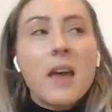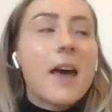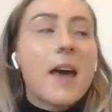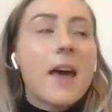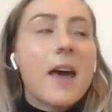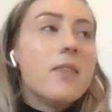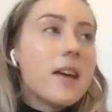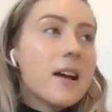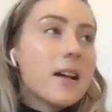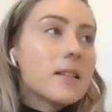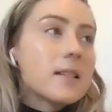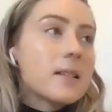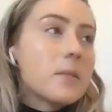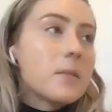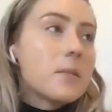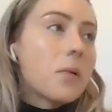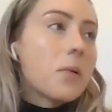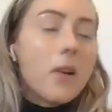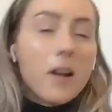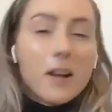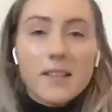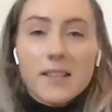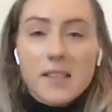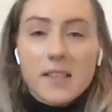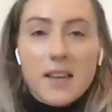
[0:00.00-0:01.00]
And that's a
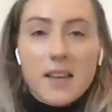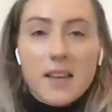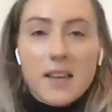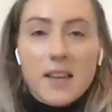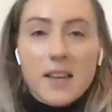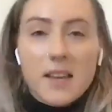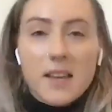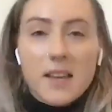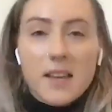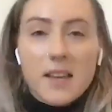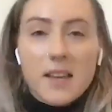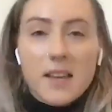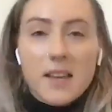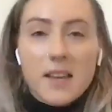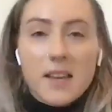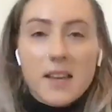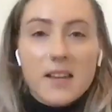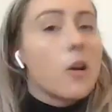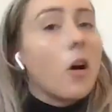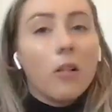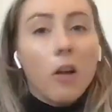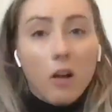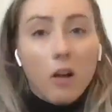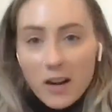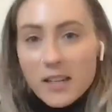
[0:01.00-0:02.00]
process
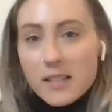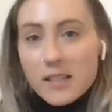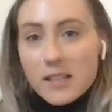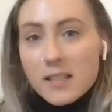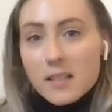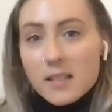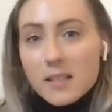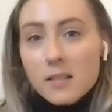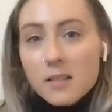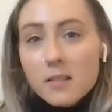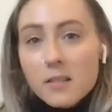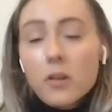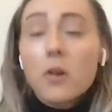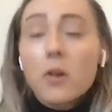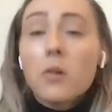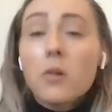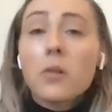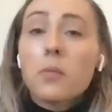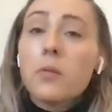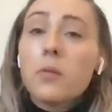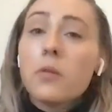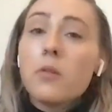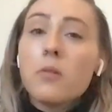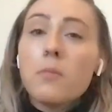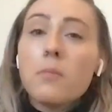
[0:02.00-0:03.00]
that all
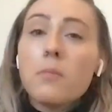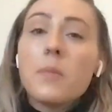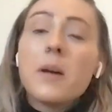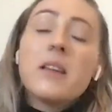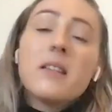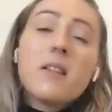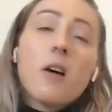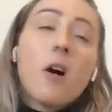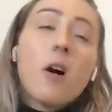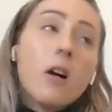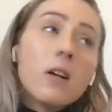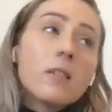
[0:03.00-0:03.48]
artists go through,